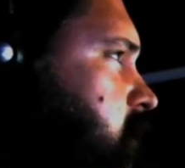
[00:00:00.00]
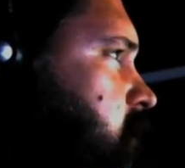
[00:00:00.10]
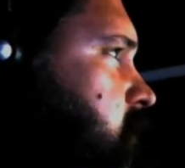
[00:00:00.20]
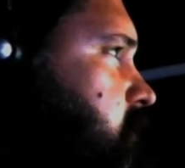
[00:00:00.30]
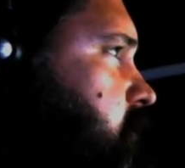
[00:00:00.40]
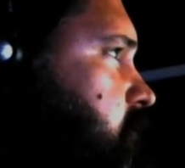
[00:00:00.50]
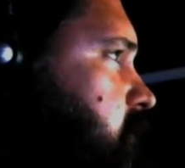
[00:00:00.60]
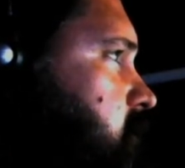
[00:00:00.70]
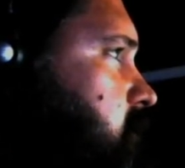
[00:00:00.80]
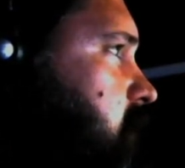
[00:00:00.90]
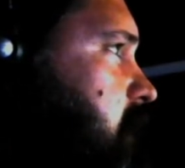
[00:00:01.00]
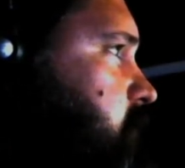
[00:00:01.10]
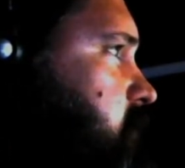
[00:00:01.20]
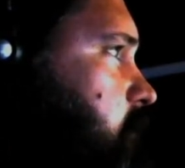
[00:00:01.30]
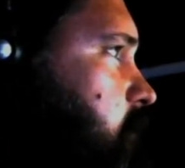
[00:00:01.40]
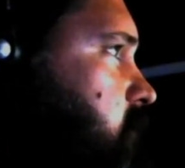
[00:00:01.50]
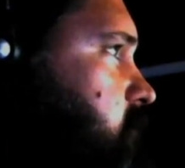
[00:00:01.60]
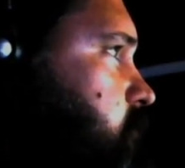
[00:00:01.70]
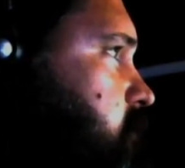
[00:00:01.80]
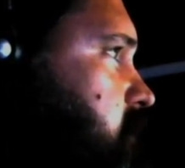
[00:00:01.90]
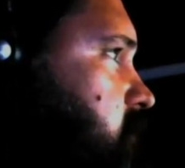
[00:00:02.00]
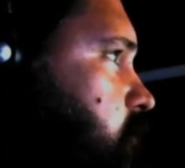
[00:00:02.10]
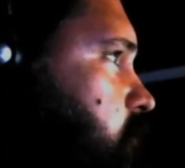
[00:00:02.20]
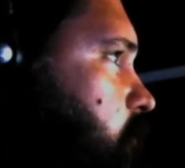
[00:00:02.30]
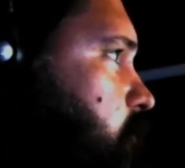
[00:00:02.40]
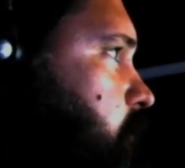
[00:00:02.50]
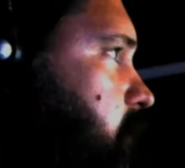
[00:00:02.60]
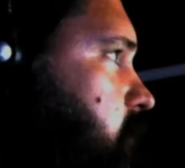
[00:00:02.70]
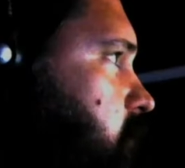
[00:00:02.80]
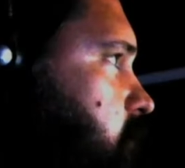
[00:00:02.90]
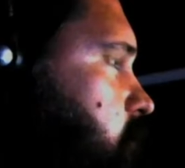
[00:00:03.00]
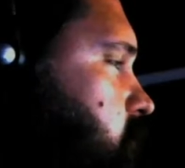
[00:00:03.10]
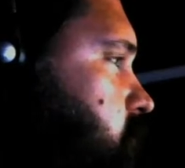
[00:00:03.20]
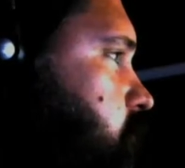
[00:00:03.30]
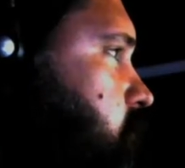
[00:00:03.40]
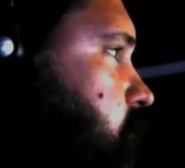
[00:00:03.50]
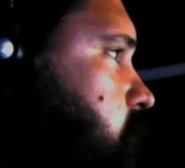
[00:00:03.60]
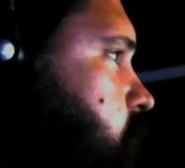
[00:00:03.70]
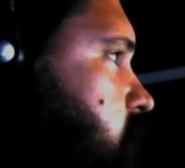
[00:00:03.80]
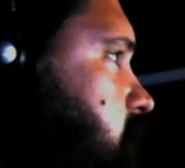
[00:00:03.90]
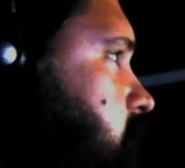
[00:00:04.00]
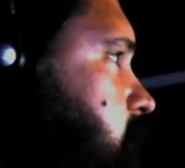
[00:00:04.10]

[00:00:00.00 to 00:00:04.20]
2 of their laptop models with its Core Boot-powered open-source firmware.